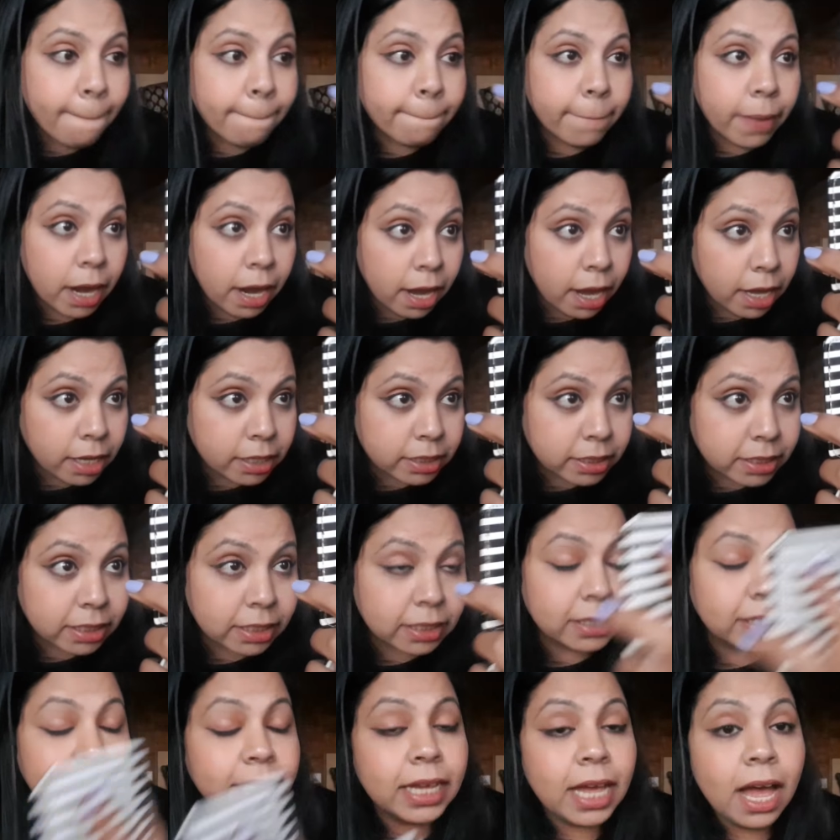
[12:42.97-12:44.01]
But
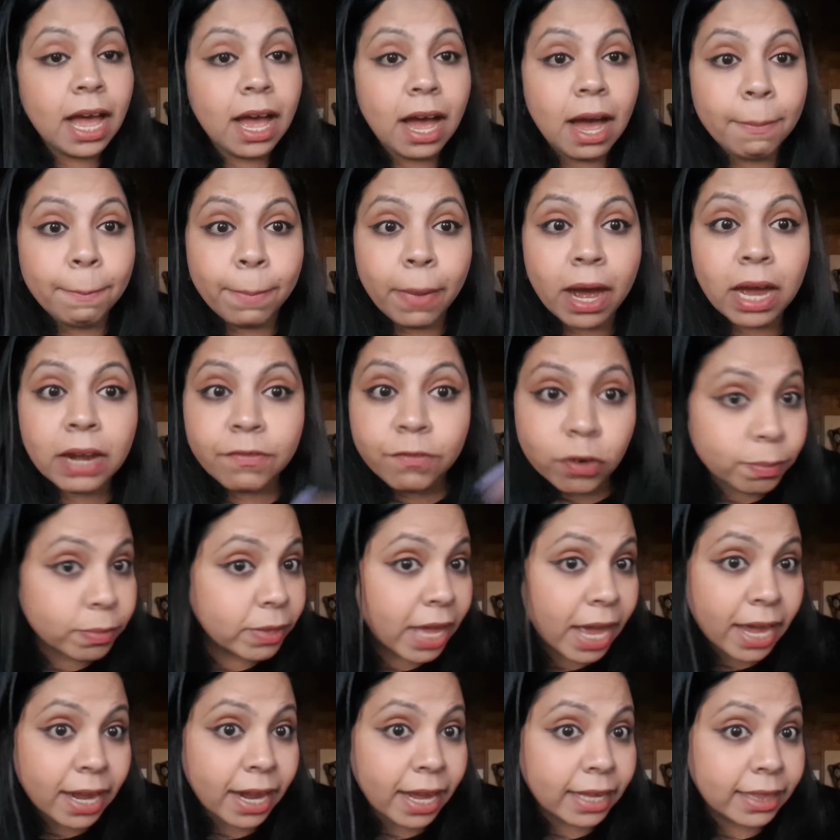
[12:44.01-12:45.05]
yeah, apart from
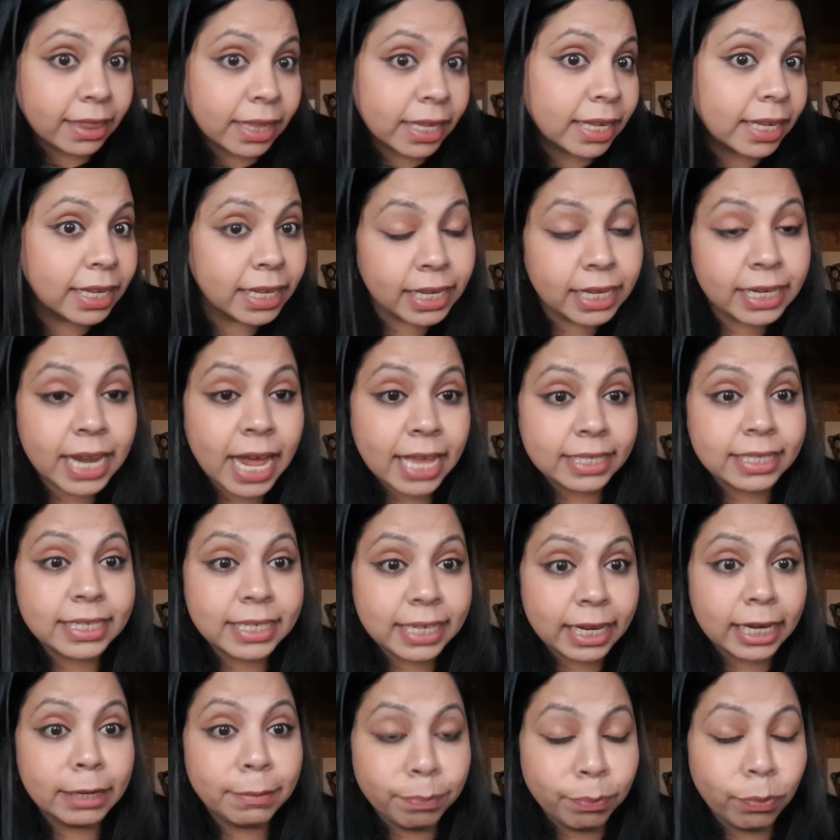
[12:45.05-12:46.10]
that, I think it has
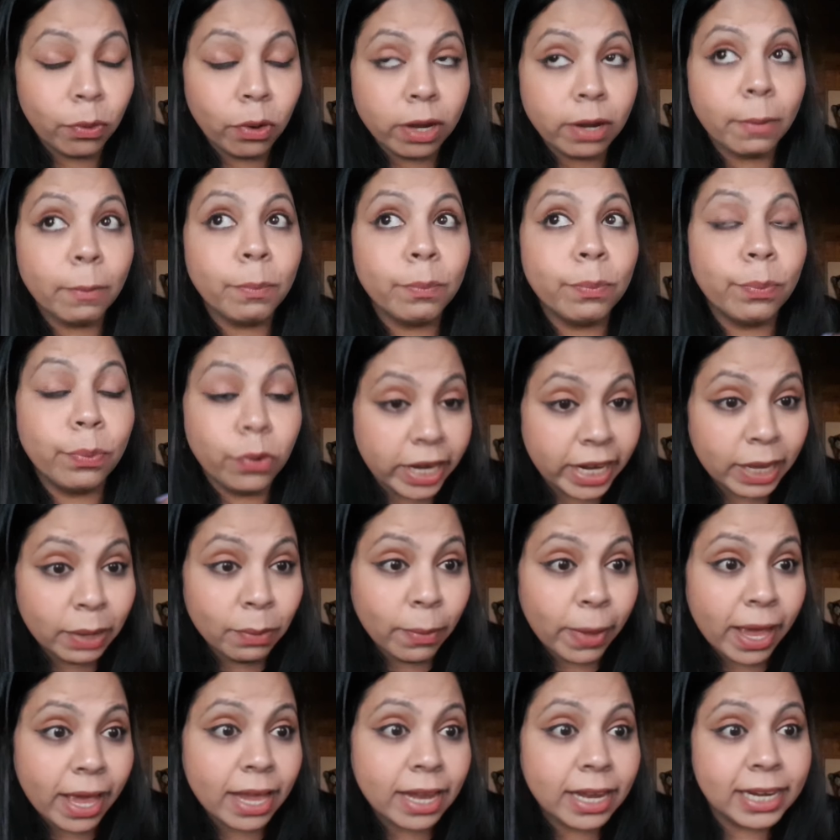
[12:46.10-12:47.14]
stayed put pretty
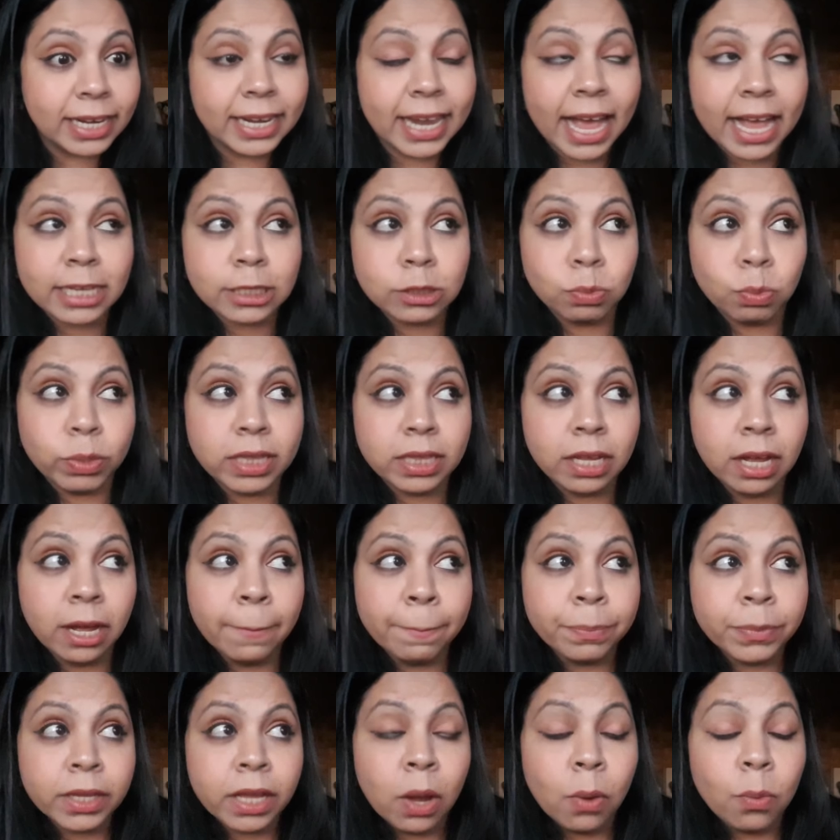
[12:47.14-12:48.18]
well. It has
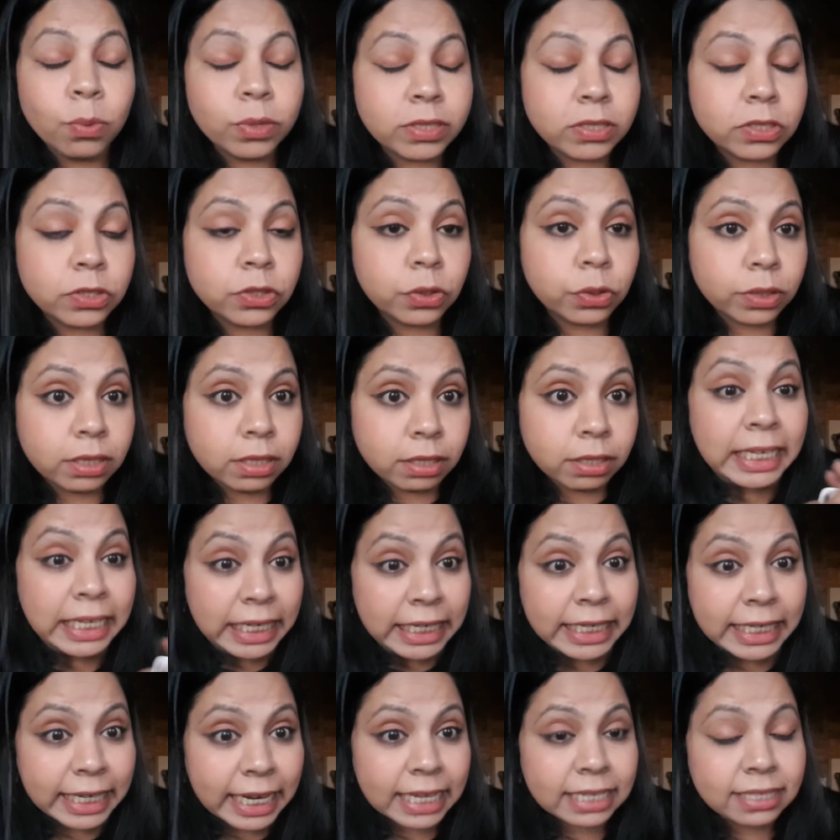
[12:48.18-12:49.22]
withstood the
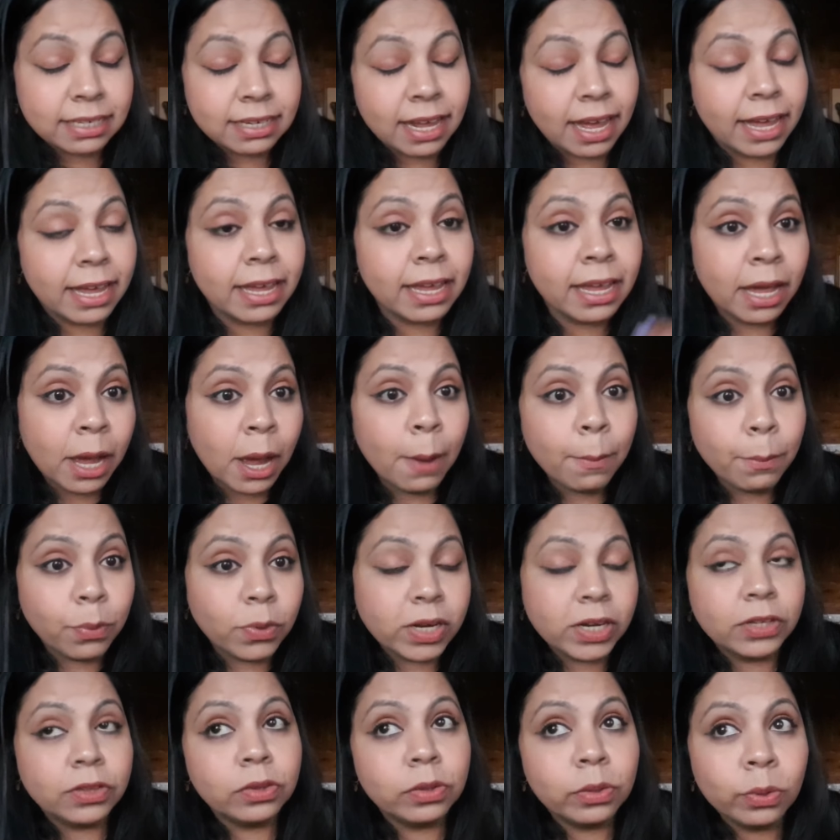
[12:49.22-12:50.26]
heat test that I
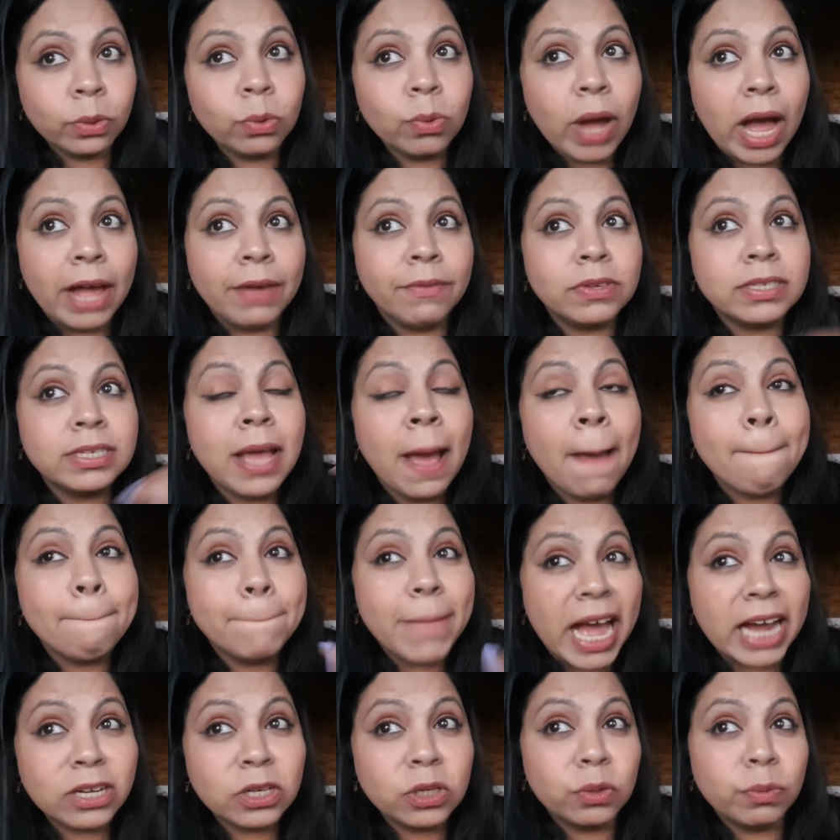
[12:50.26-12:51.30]
put it through. I was
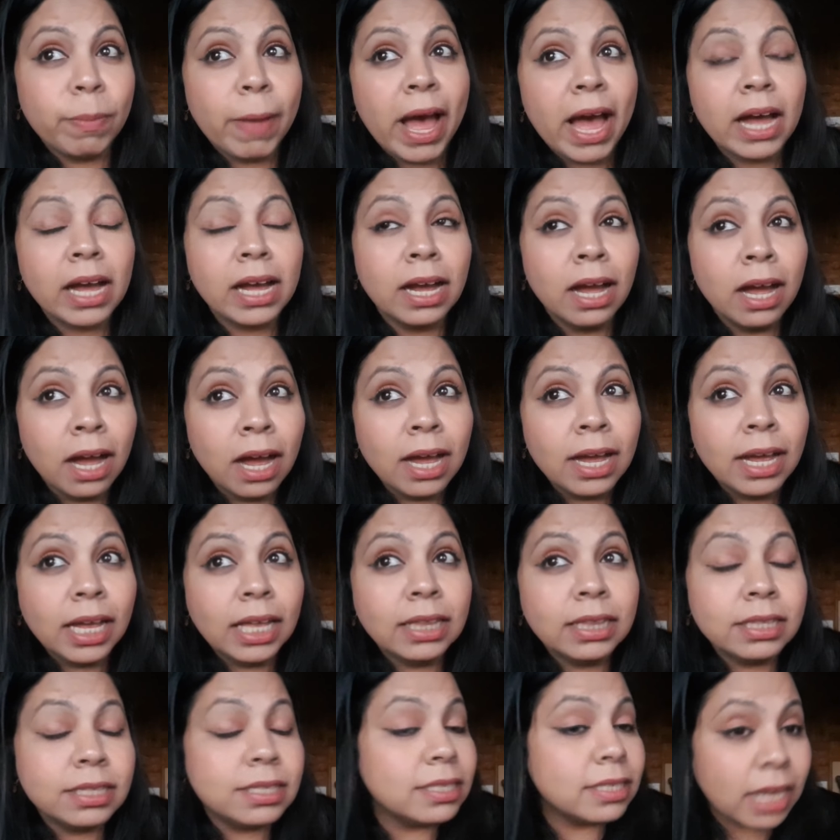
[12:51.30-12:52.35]
back to back
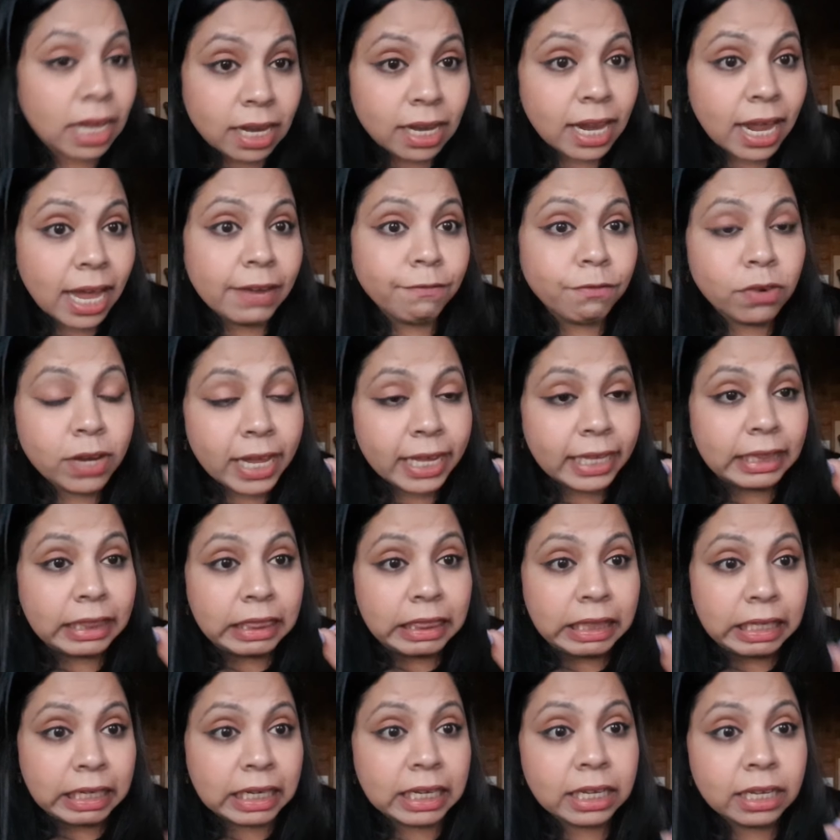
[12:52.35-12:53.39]
in sunlight for like
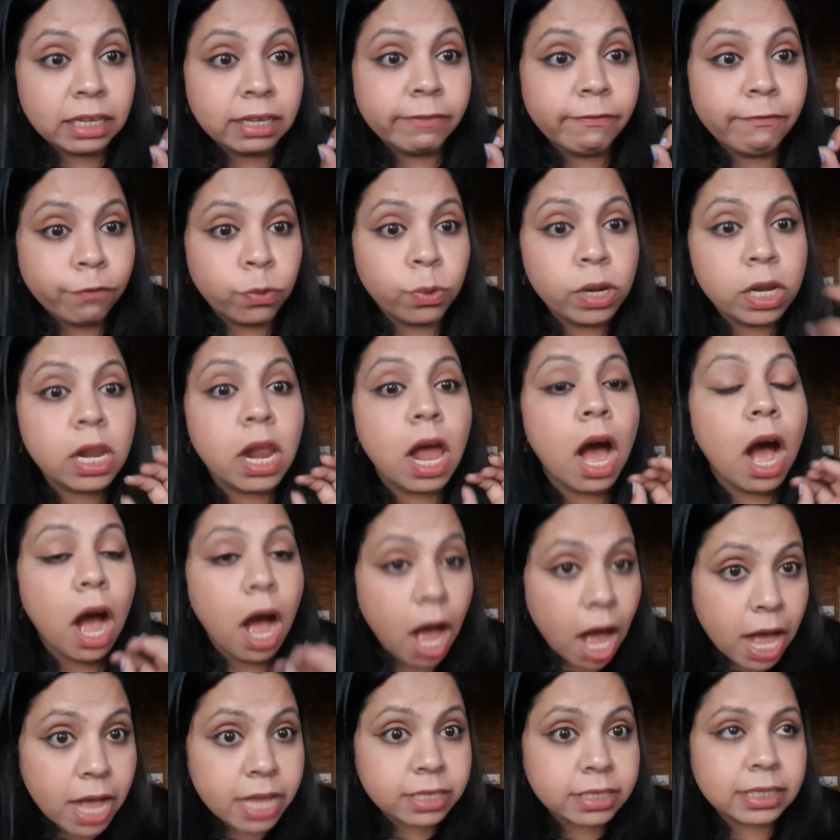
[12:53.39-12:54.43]
3 full
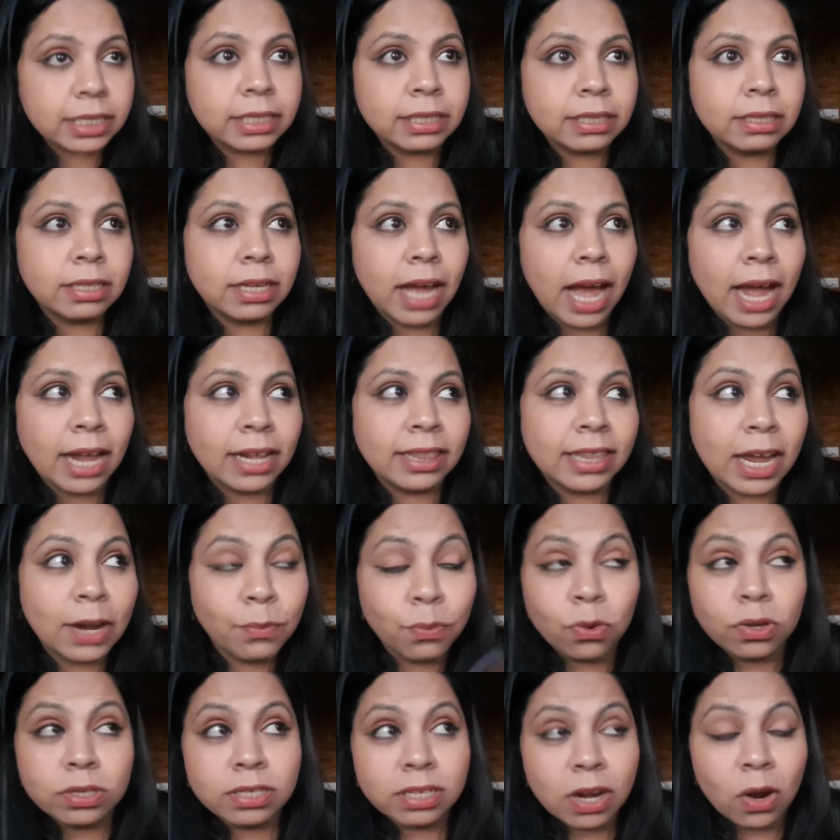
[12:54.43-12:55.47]
hours, and
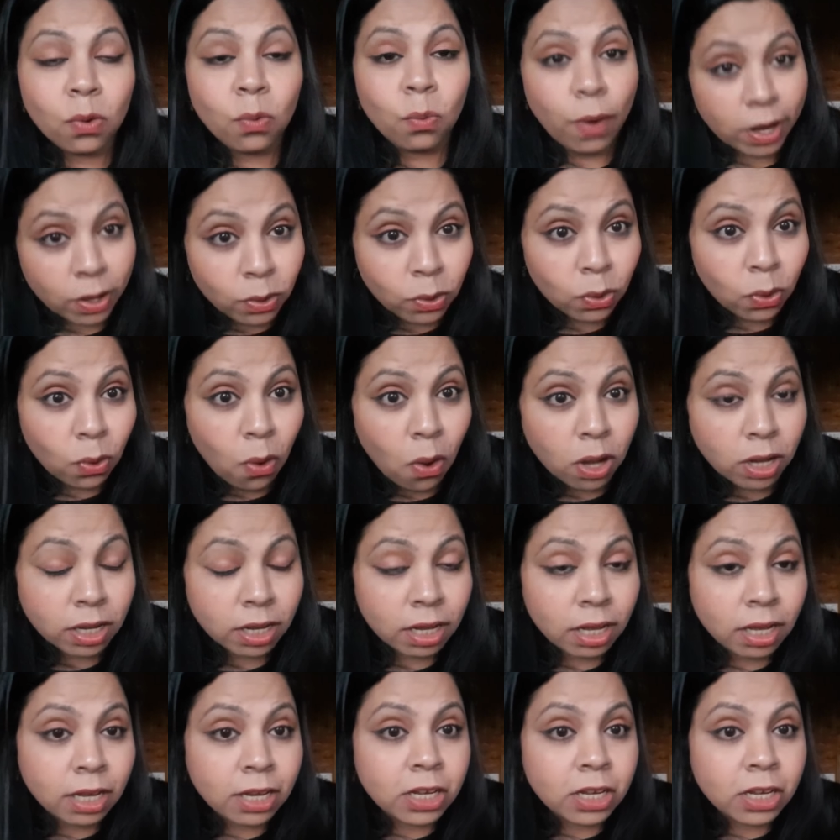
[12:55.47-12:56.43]
that was around 1 o'clock.